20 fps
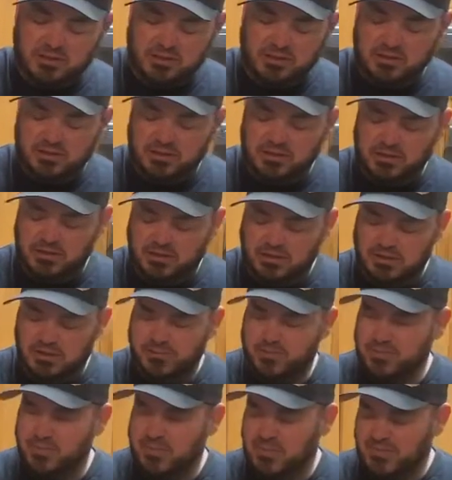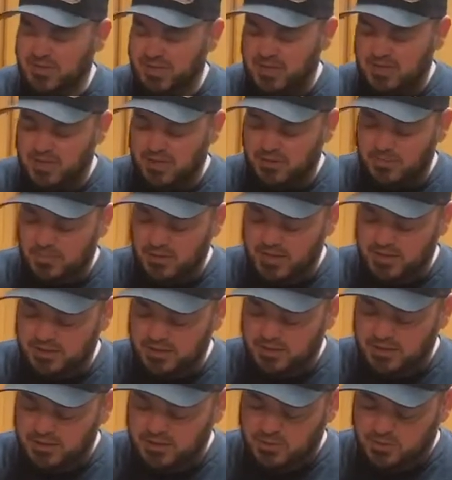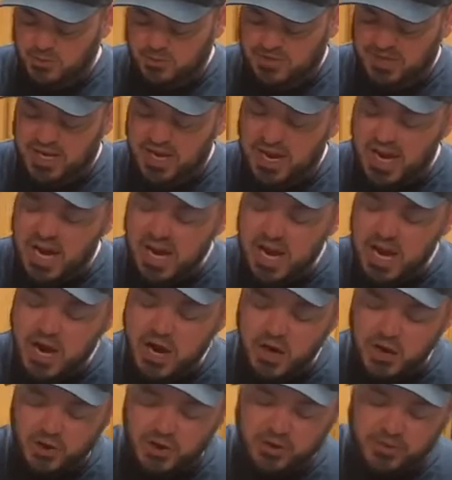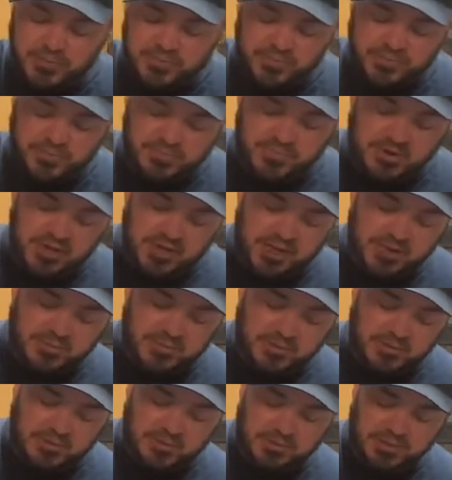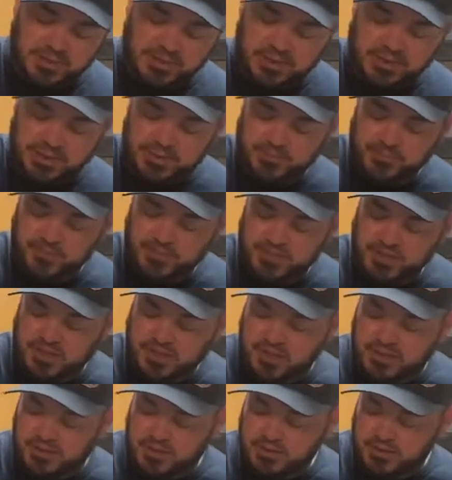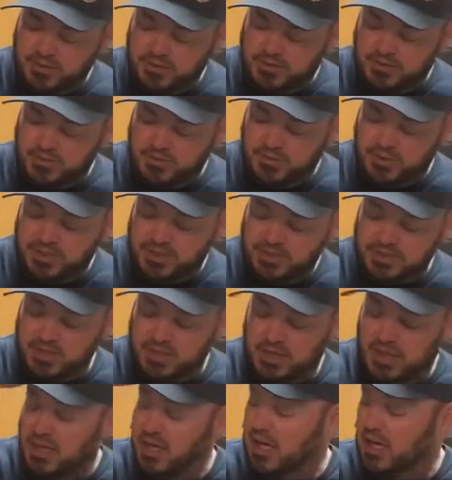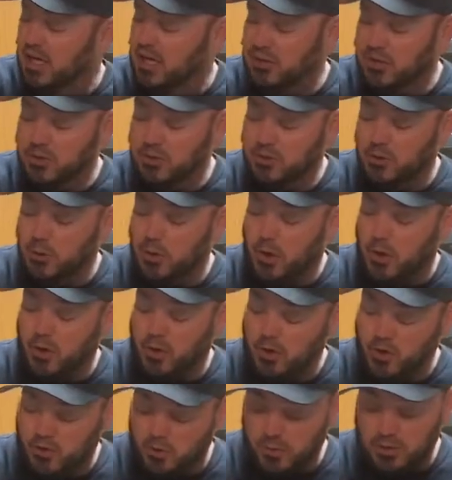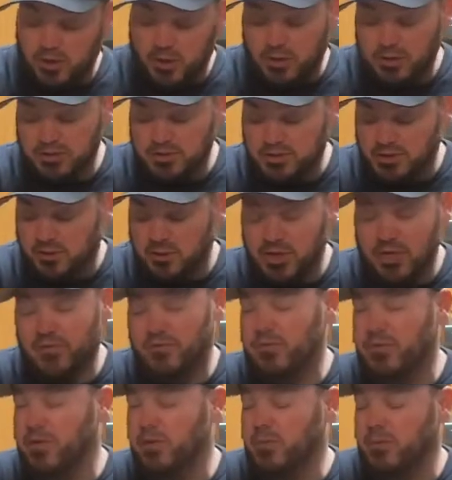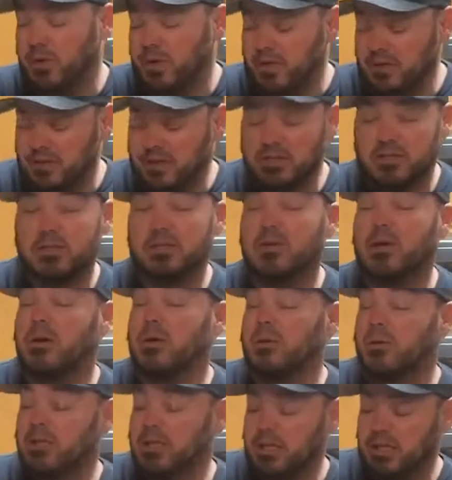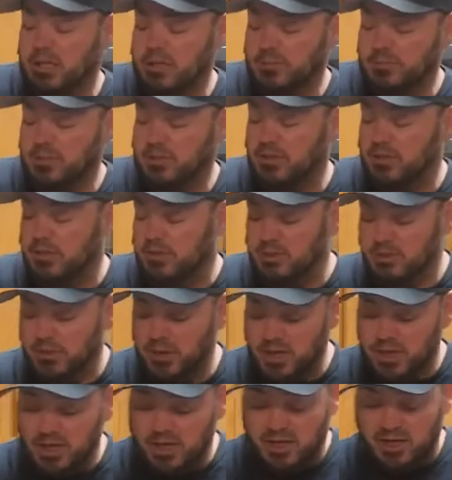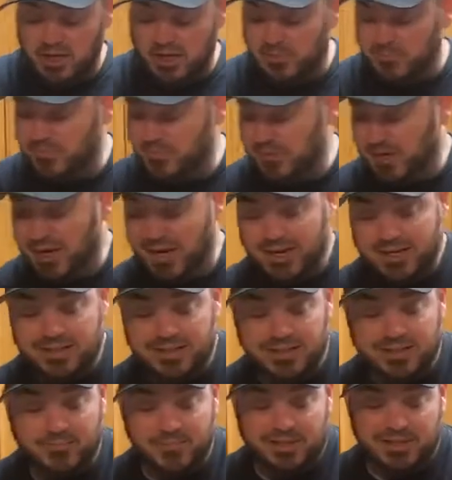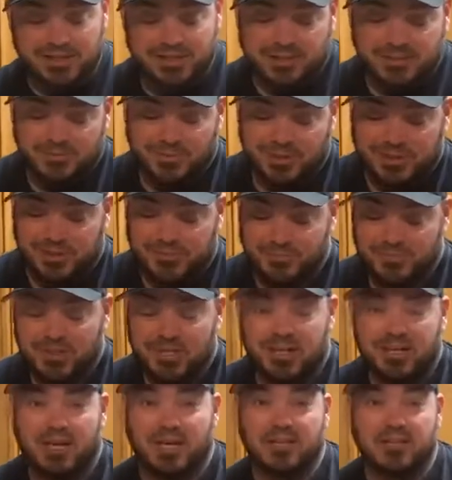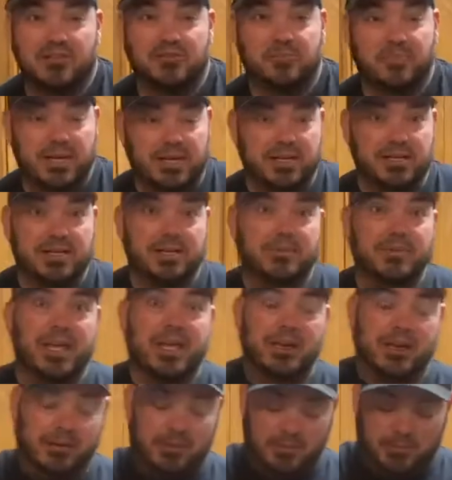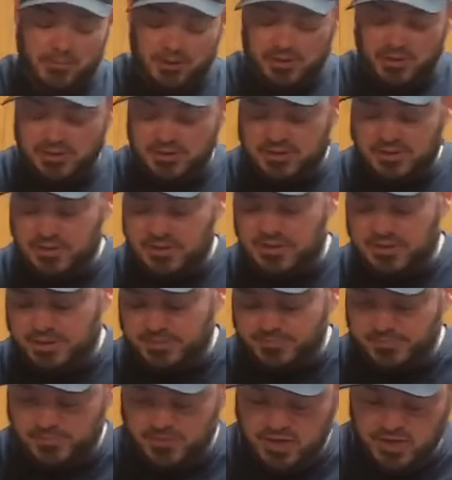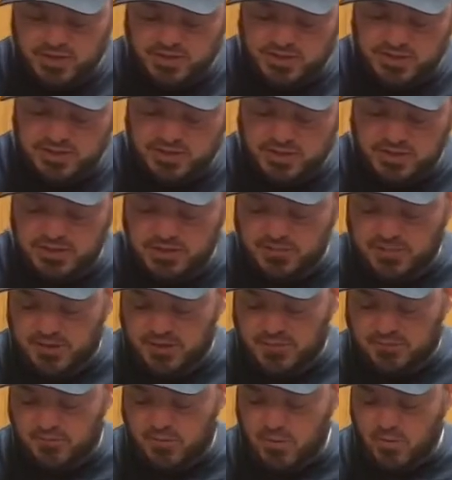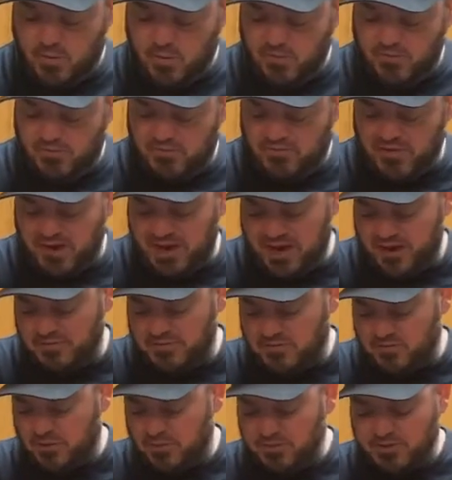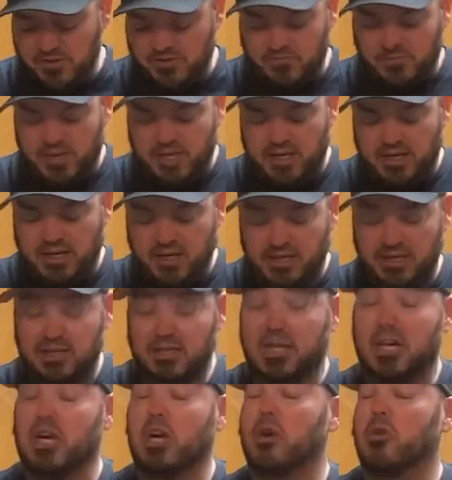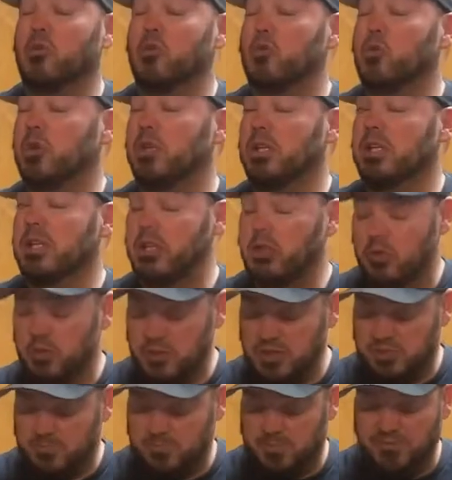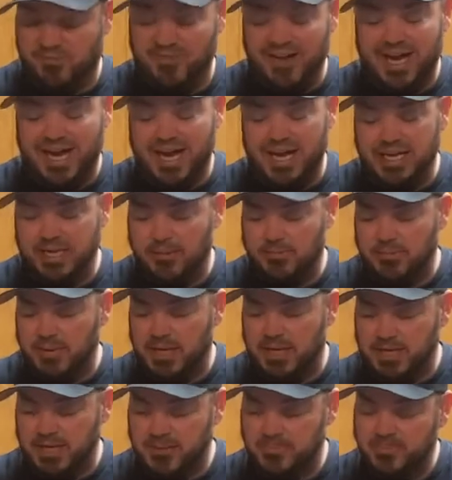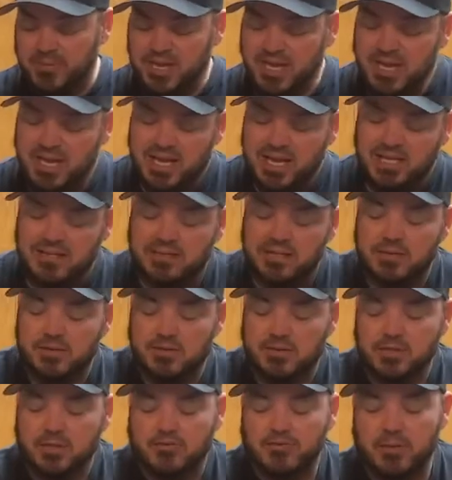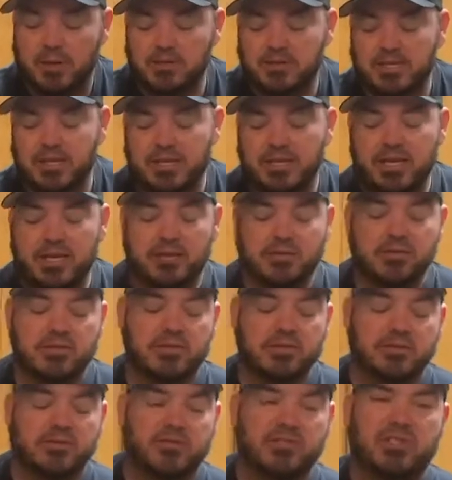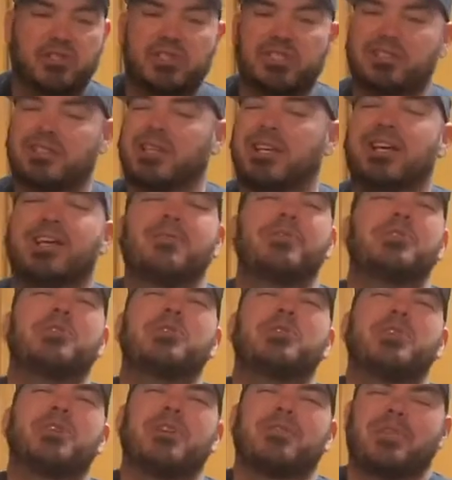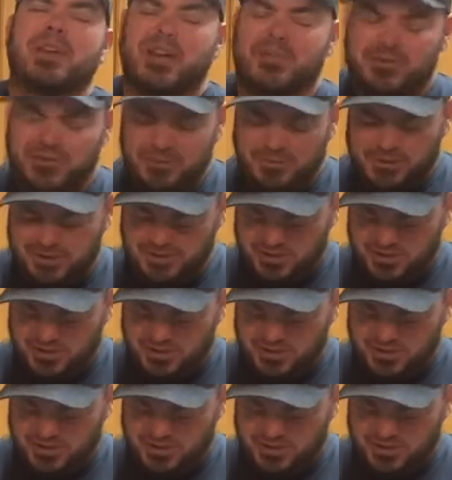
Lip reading: Oh, cannot wait to tear absolutely into this. You will also, if you want, it's totally up to you. I did it because, well, I love bacon and I'm an American citizen. This is about 4 or 5 strips of bacon, really crispified bacon, and take yourself about 10 ounces of cheese. You can never have too much